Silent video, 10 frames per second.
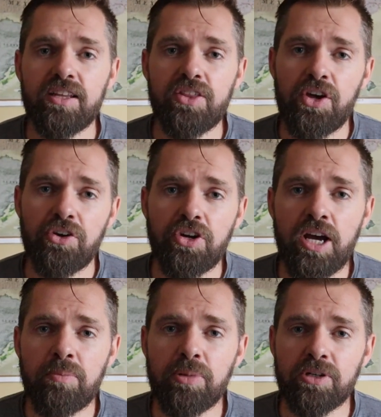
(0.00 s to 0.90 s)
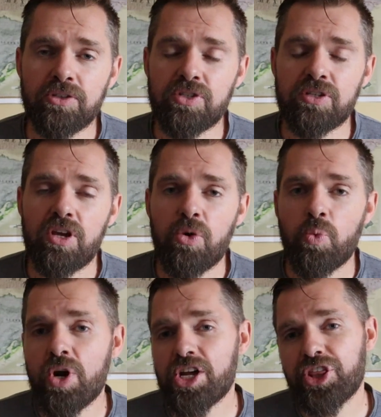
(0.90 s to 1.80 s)
their numbers
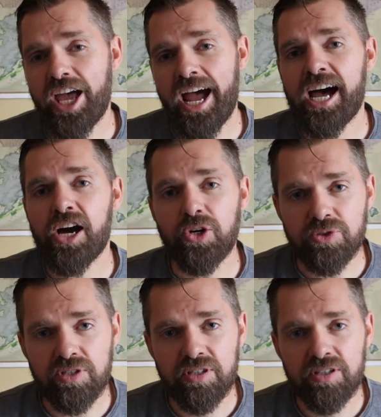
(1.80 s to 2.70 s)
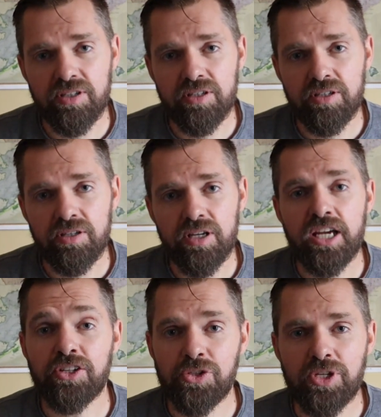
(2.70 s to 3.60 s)
without
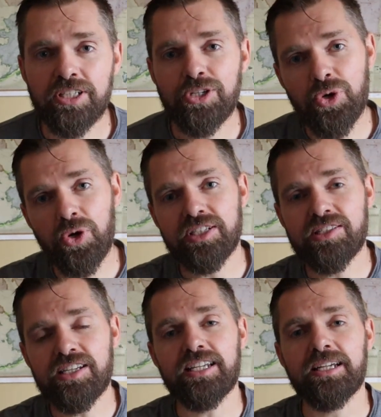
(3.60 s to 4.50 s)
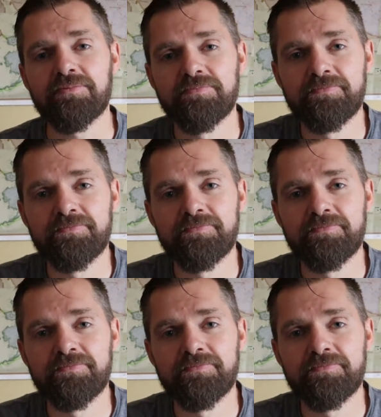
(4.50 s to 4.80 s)
including New York City.